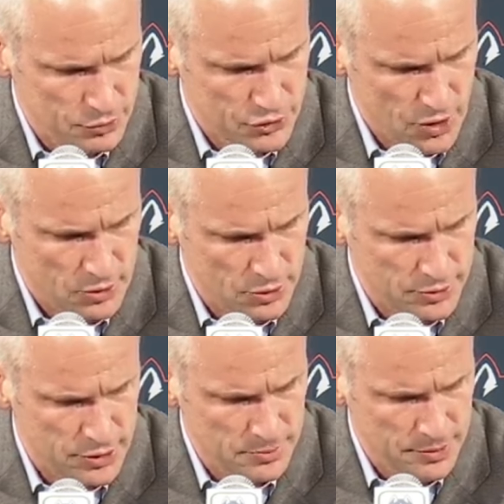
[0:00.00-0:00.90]
struggling a
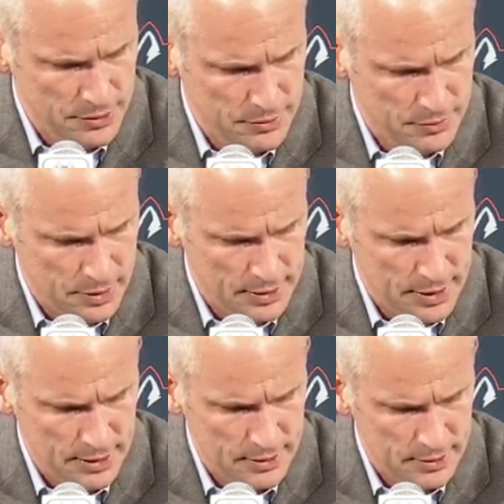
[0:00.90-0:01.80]
little bit. I
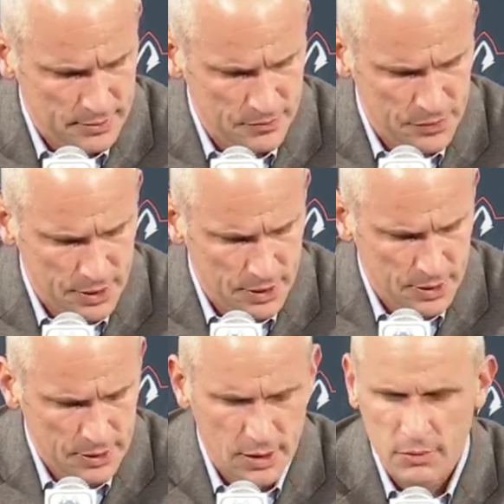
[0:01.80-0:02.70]
think,
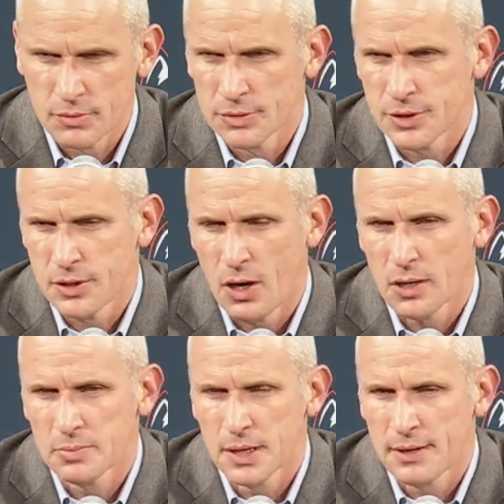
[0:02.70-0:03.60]
you know, with, with the guard
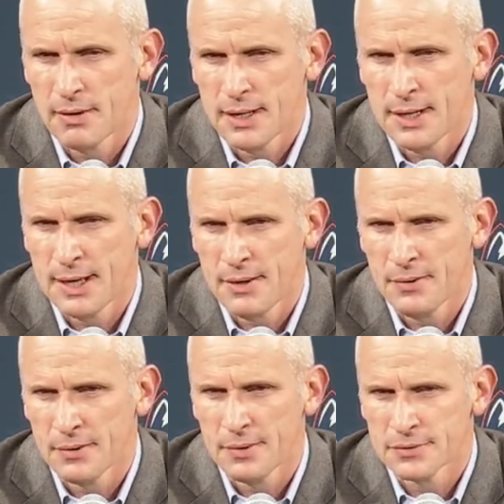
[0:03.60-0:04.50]
play right
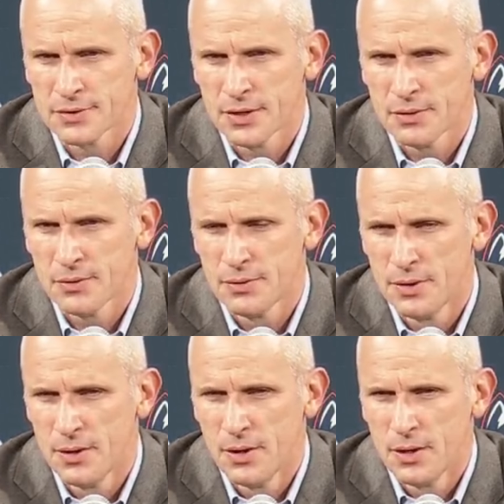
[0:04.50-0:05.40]
now, so
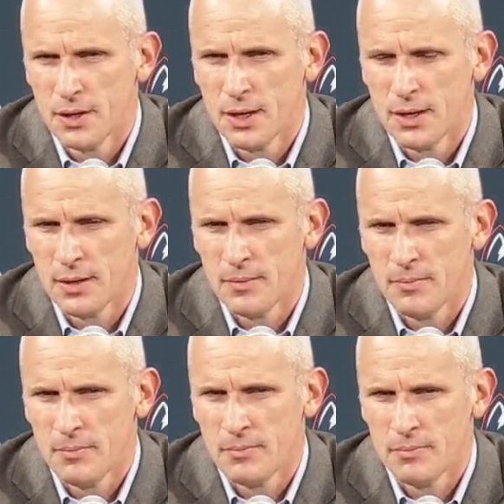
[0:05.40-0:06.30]

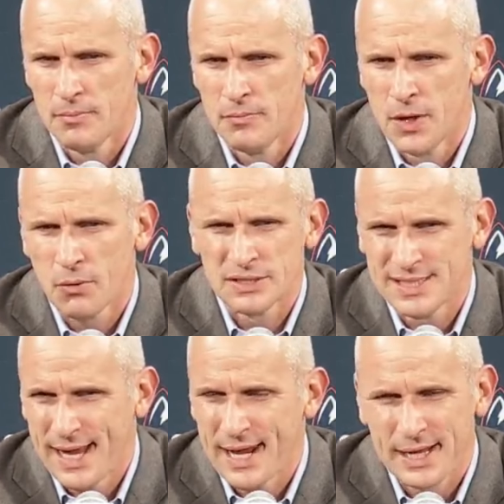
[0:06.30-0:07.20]
um, no one's
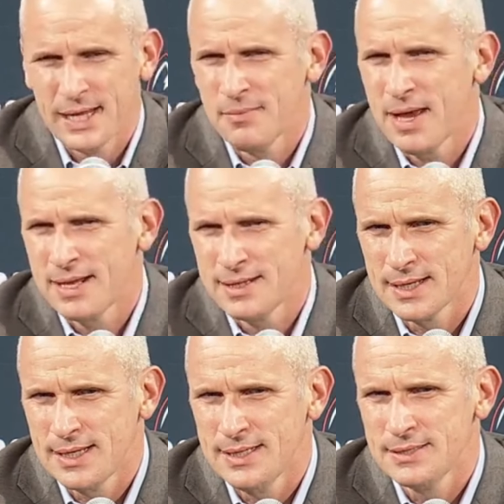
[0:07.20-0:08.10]
getting him anything
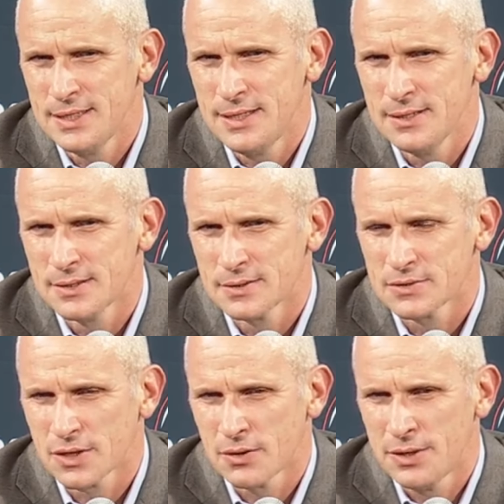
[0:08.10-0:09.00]
easy.
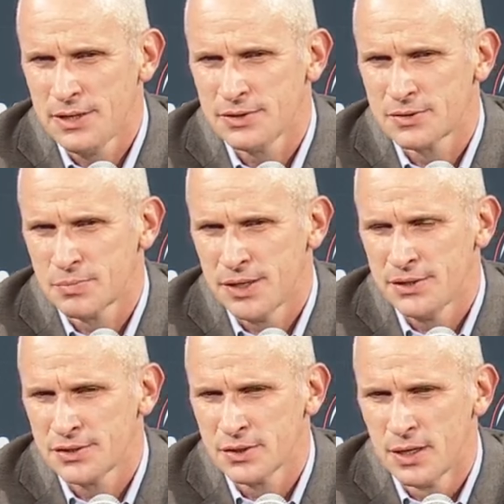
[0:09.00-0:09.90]
So he's, but
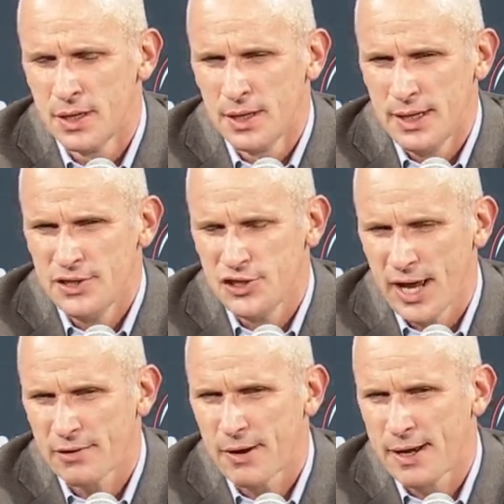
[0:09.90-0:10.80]
he's, he's
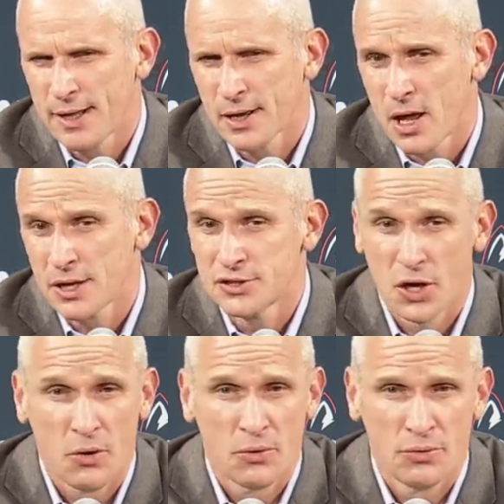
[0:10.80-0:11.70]
generating it on his
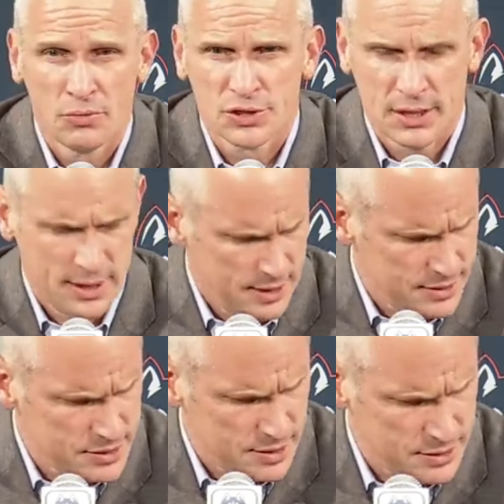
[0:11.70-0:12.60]
own, which I think
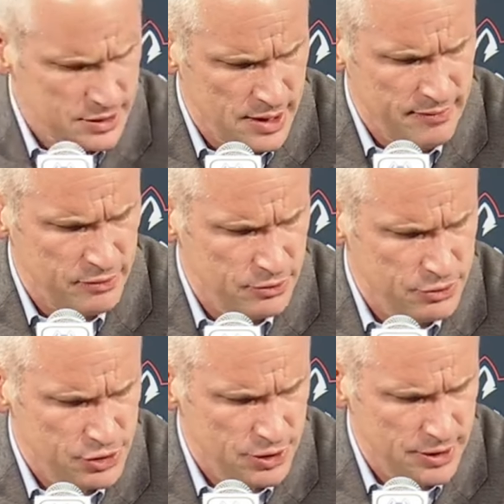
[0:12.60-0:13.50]
is is an
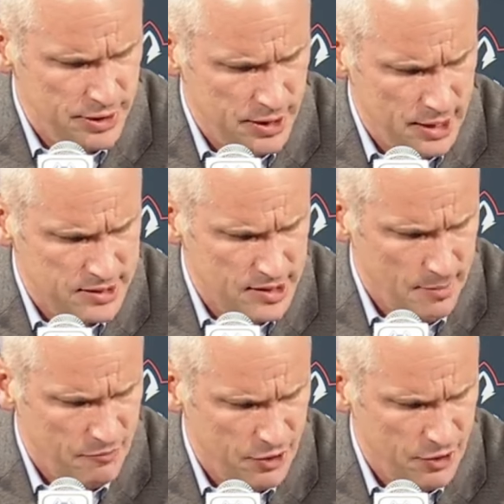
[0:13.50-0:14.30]
evolution and the next step for